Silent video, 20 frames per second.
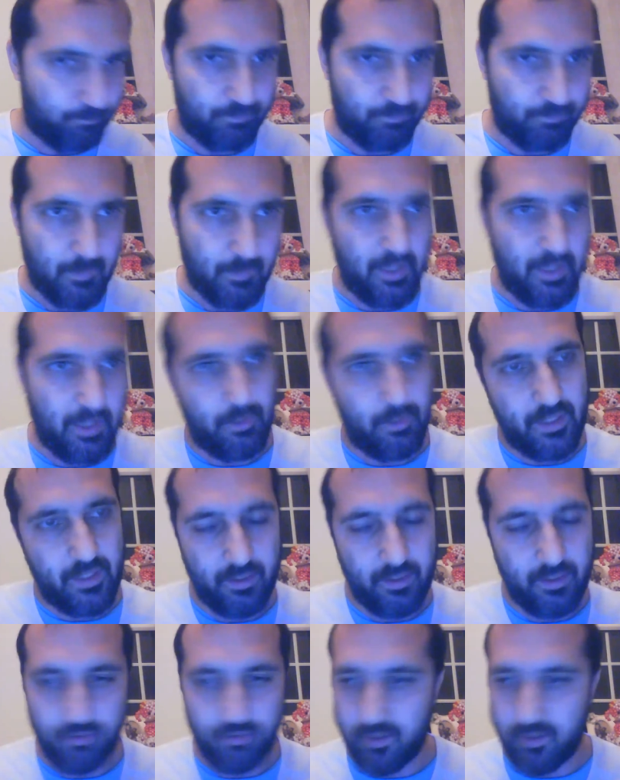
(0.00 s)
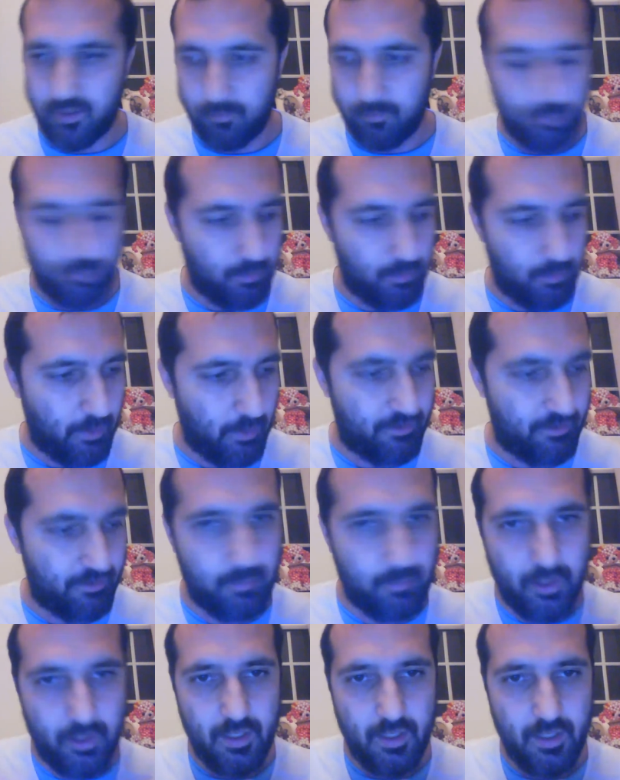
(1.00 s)
anyway, yeah, sorry, I'm probably waffling,
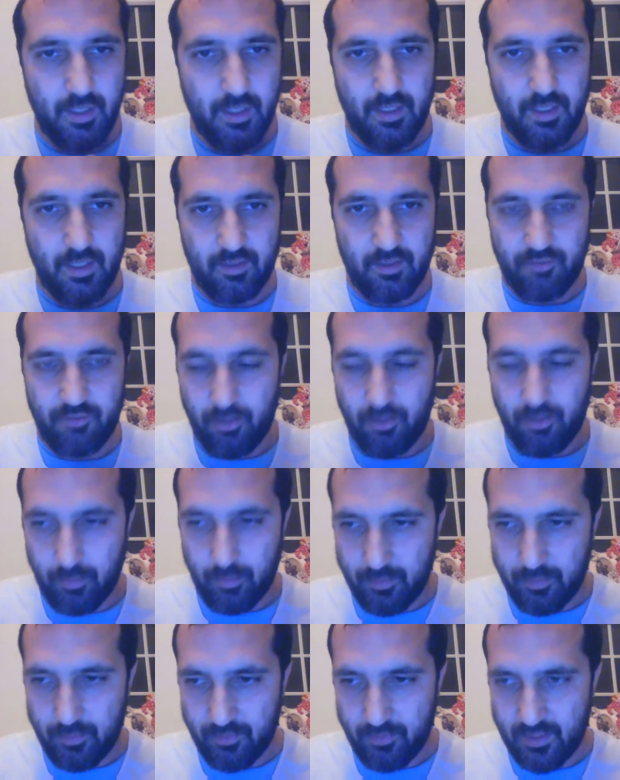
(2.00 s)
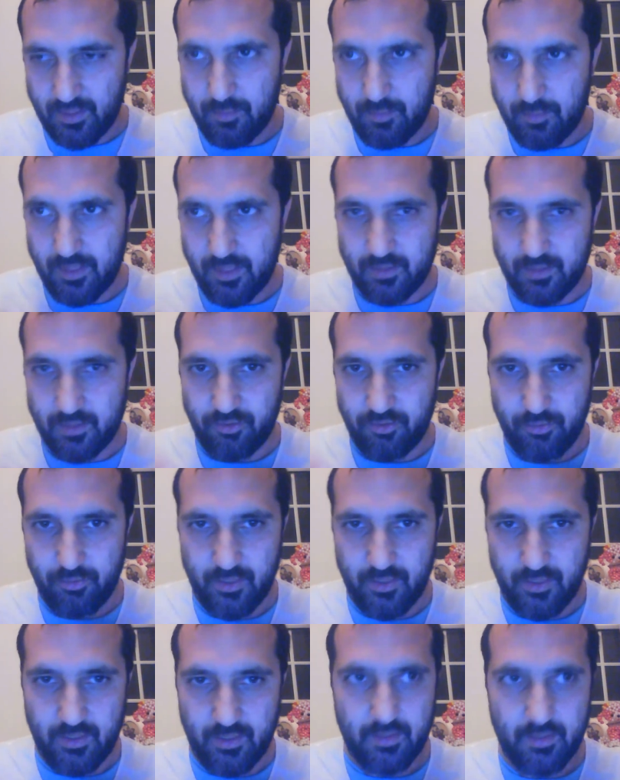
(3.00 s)
but I'd love to know what people think about that. Do you
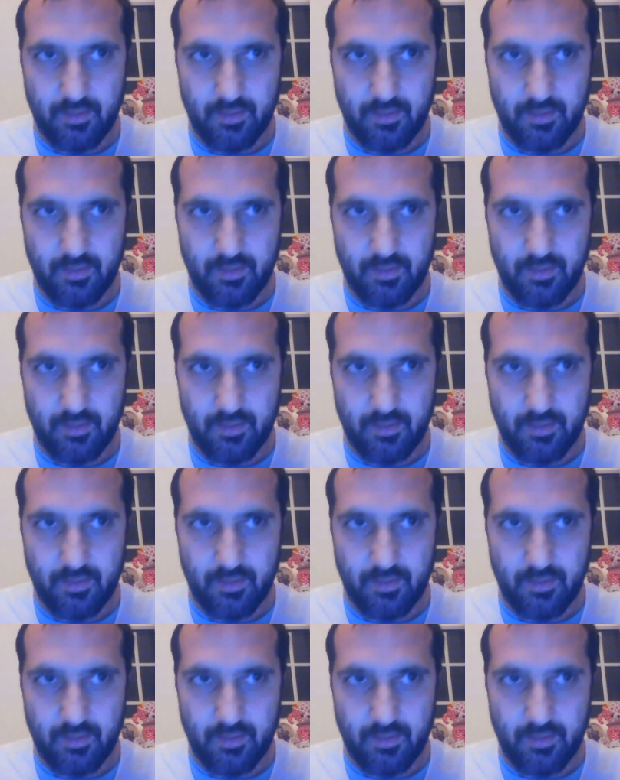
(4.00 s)
think